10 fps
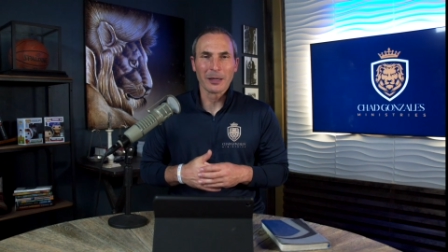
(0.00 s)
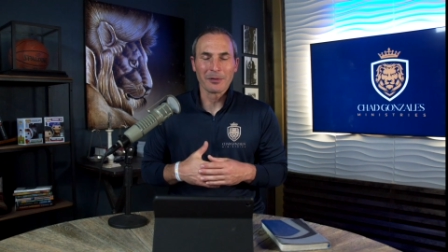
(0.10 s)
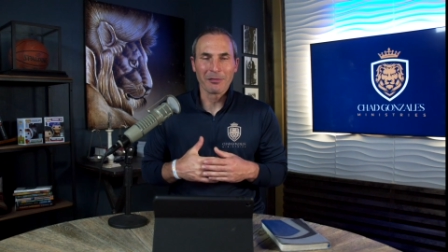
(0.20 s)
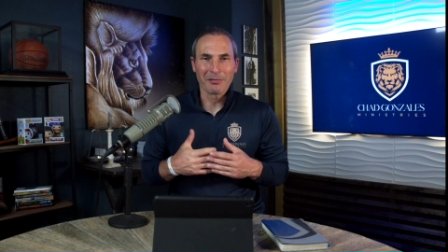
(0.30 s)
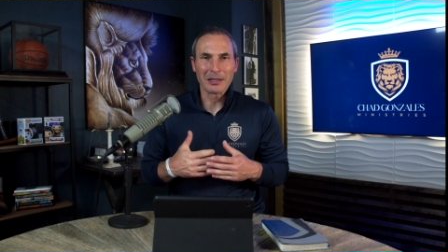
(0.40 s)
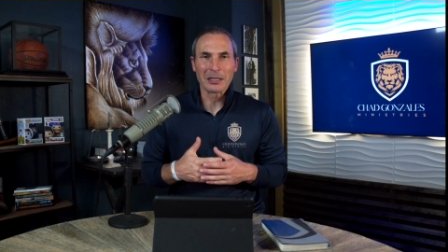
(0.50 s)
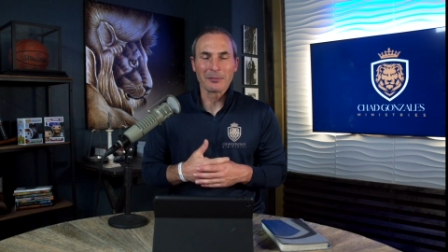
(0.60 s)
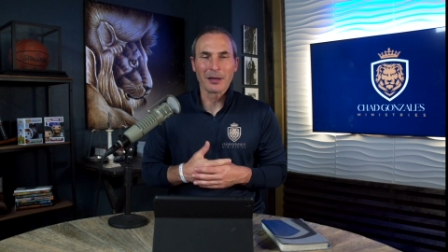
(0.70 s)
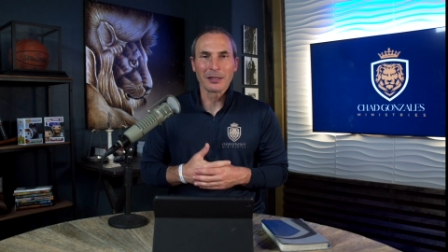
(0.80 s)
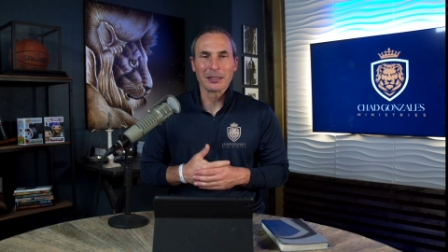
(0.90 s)
I've been thinking
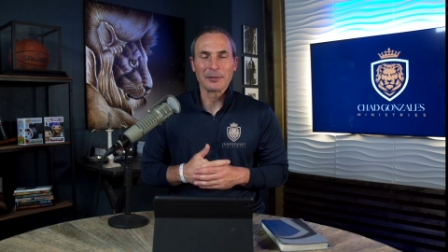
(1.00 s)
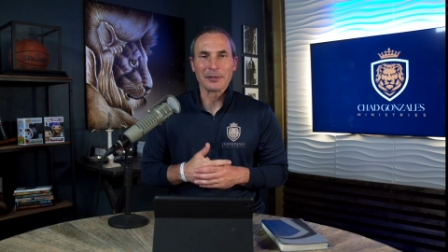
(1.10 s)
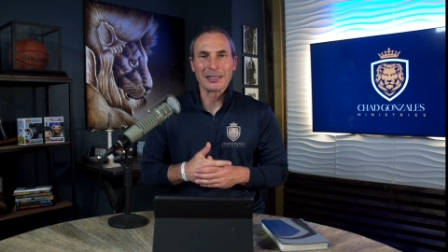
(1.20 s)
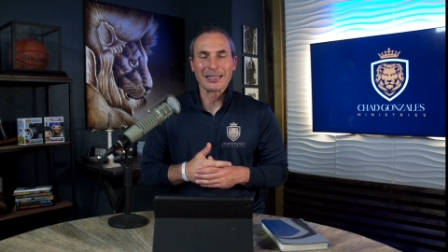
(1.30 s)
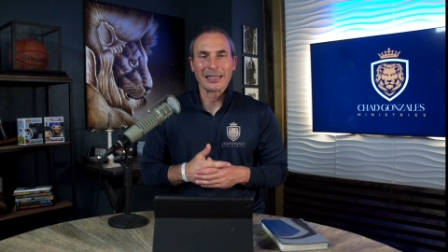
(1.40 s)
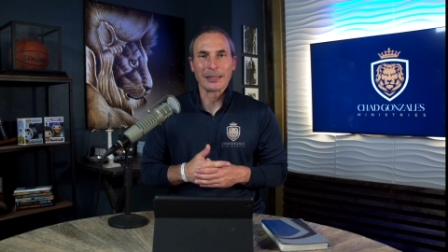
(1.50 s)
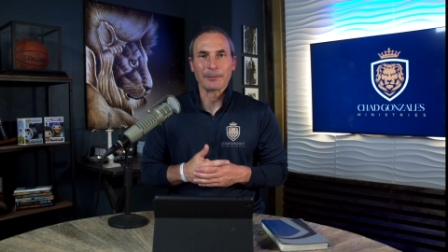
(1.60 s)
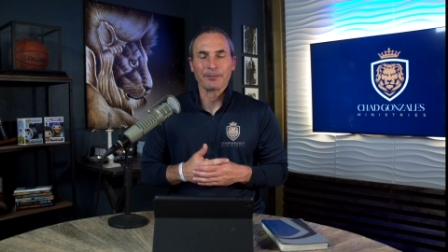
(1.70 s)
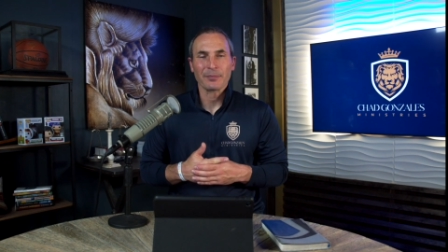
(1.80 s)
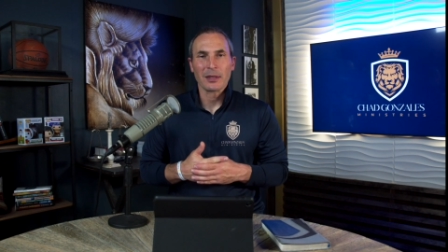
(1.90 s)
about it every day
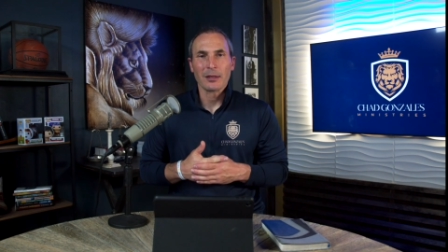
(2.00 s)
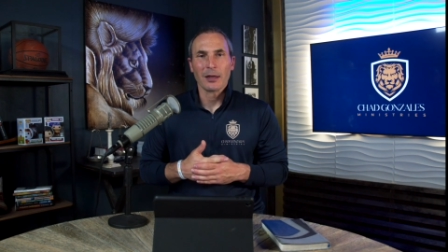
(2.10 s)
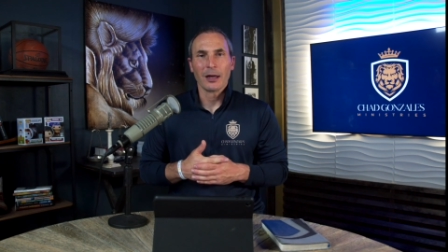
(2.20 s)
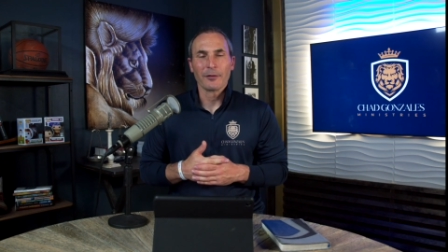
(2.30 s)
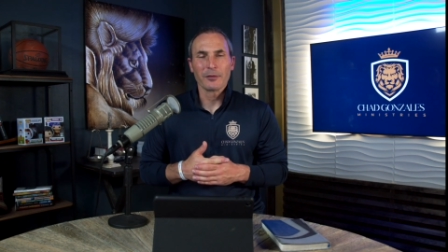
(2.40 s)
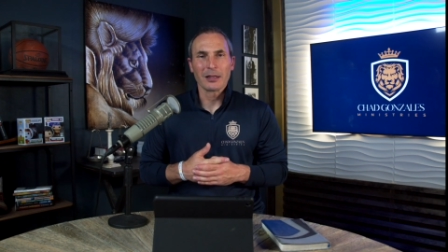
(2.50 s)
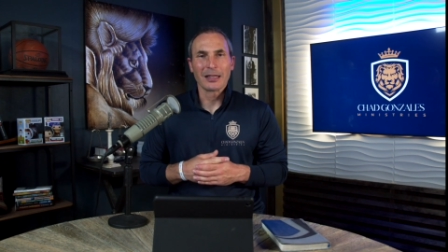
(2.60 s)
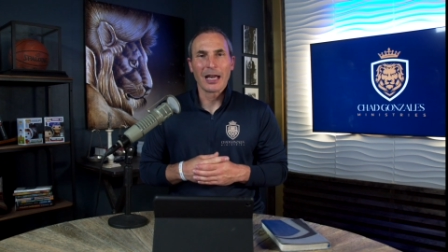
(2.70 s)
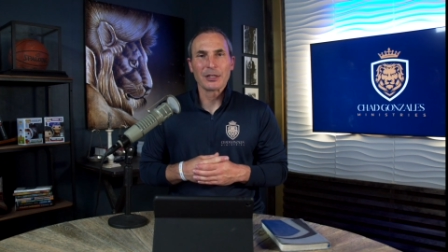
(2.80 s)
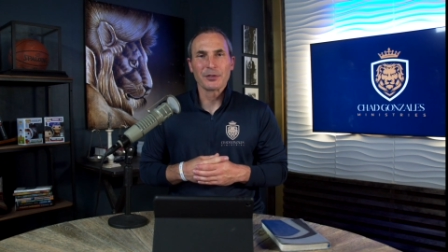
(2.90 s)
uh, for the
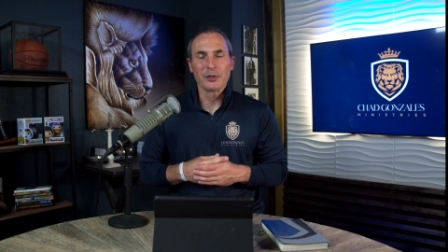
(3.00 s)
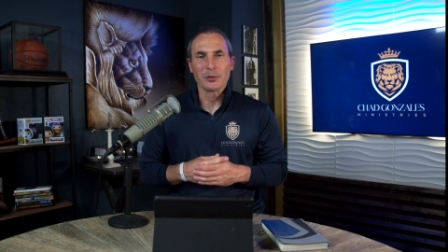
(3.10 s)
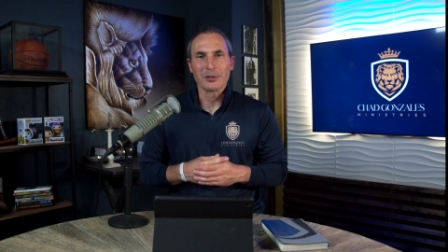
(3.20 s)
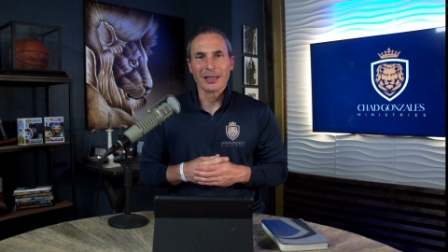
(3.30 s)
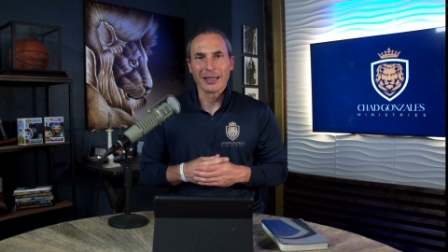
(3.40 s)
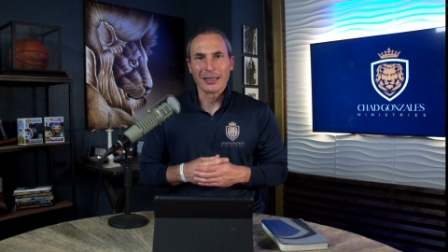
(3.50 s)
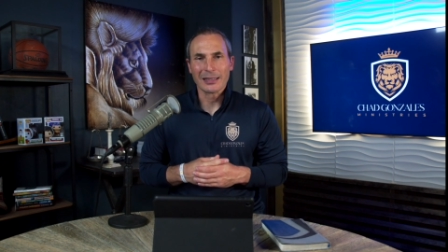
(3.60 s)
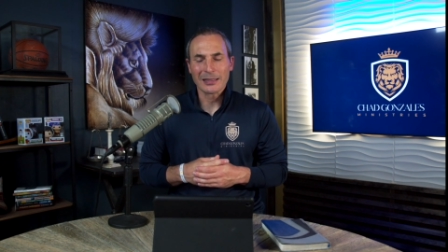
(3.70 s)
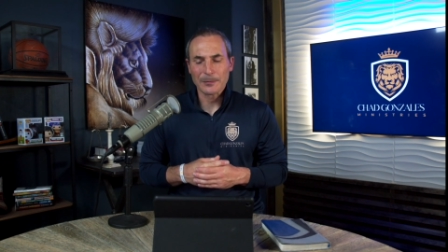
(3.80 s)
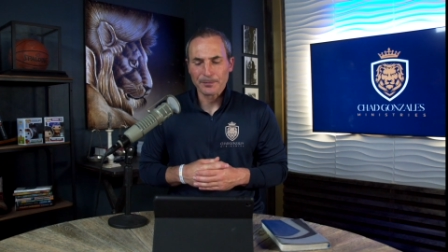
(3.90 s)
last few
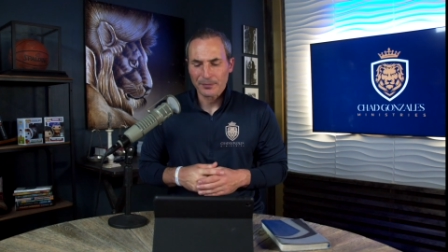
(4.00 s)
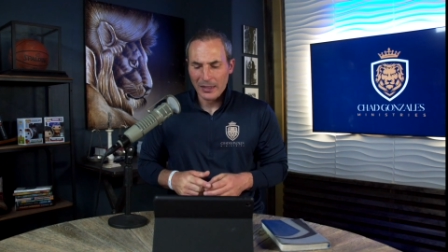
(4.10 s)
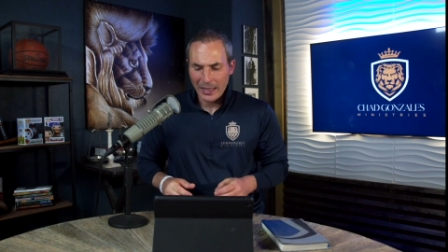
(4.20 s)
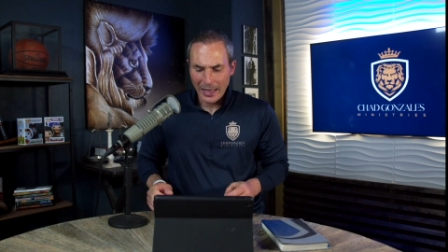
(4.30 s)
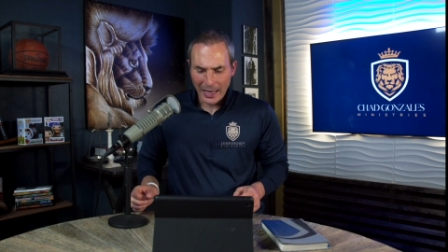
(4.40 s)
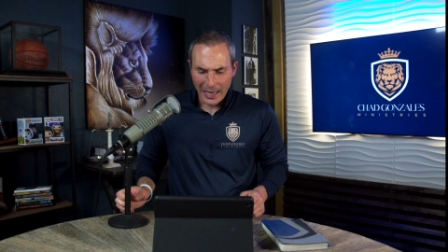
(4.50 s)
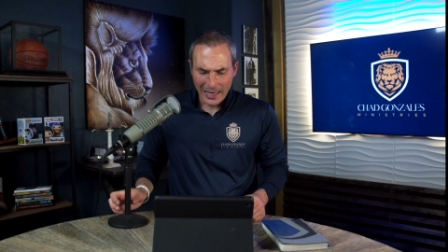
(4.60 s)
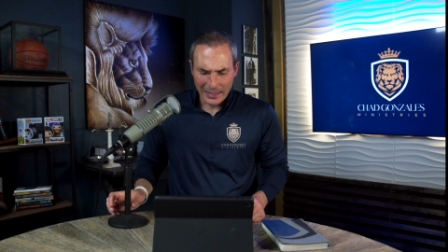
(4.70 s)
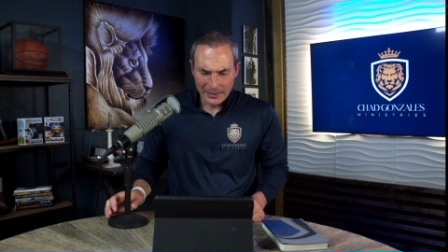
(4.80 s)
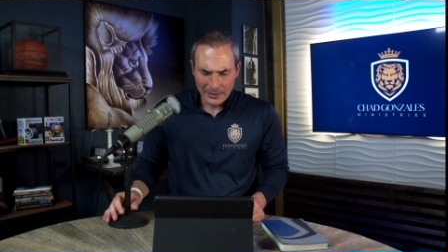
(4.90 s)
days,
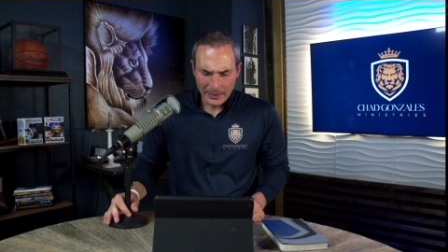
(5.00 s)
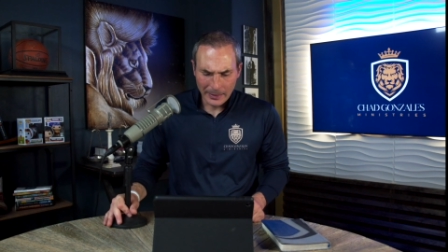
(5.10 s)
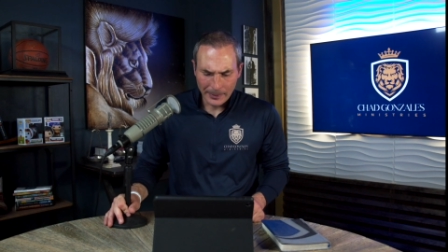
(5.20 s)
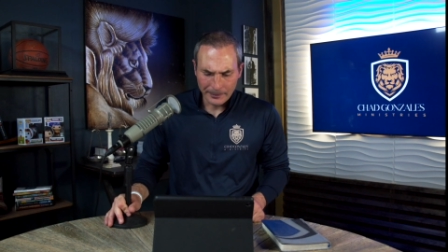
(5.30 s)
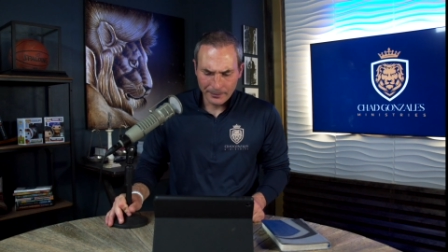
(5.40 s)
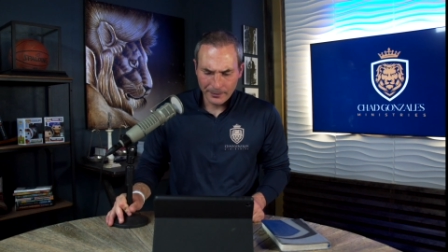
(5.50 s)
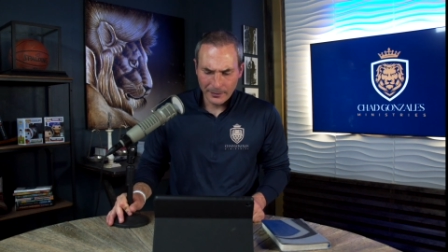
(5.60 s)
and um,